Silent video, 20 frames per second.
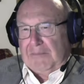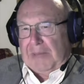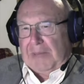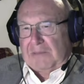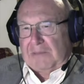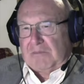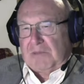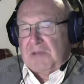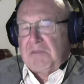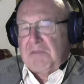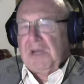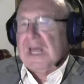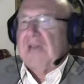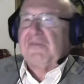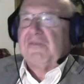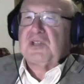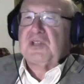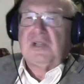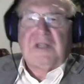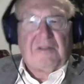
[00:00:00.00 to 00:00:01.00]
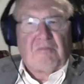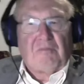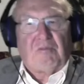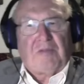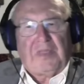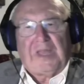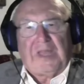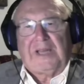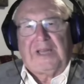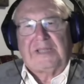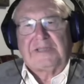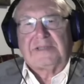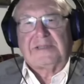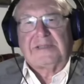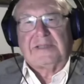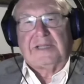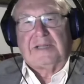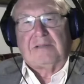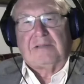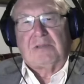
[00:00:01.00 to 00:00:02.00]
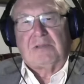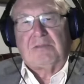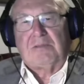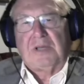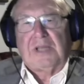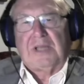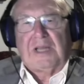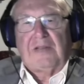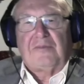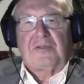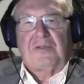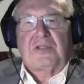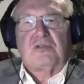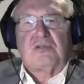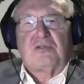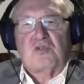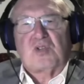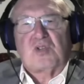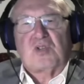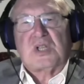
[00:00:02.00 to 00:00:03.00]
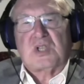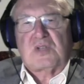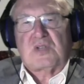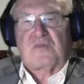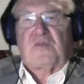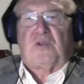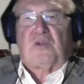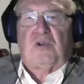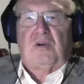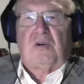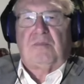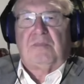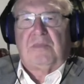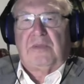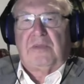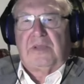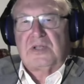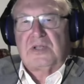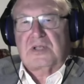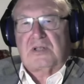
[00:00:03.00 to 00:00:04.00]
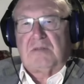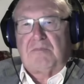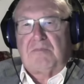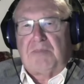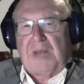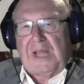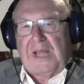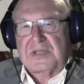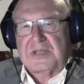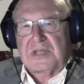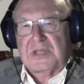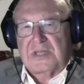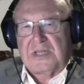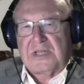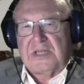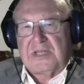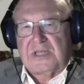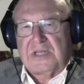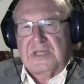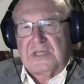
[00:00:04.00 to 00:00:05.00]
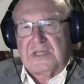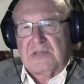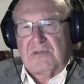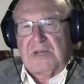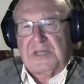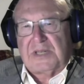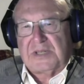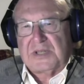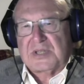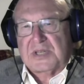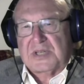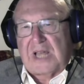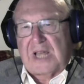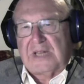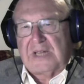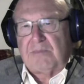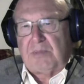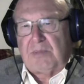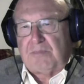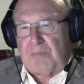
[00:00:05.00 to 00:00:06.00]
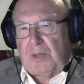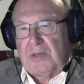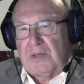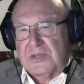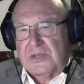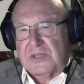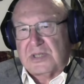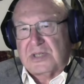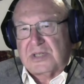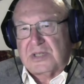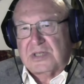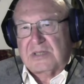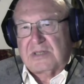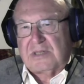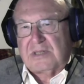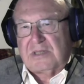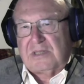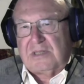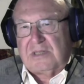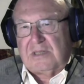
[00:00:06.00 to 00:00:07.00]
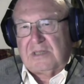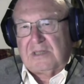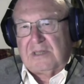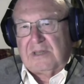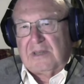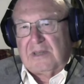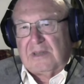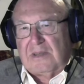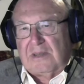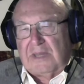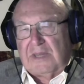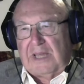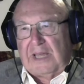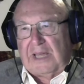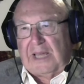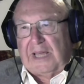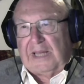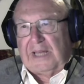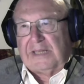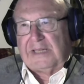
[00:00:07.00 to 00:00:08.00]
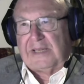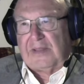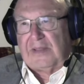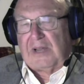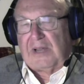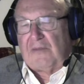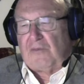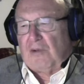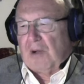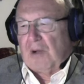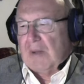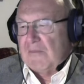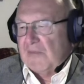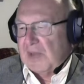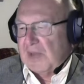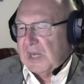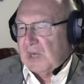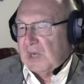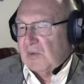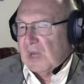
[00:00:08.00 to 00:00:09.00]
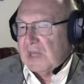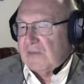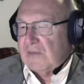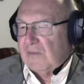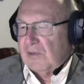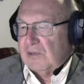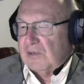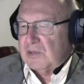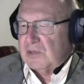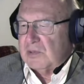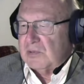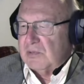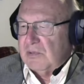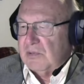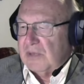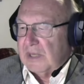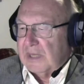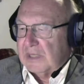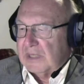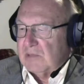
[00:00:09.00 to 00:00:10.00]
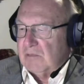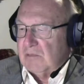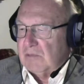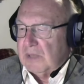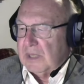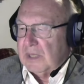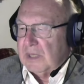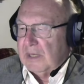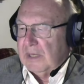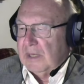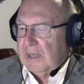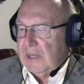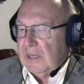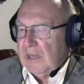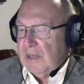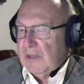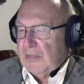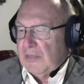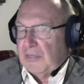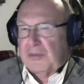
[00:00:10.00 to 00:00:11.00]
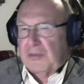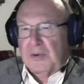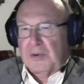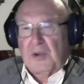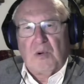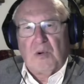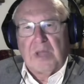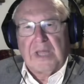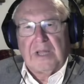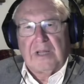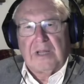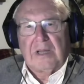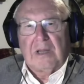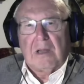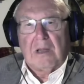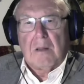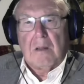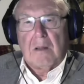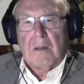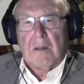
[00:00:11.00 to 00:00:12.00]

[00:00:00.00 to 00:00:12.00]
But we will have to live with that, and we will have to transform these complexities into understandable policies. And therefore, I'm very grateful to you that you were throwing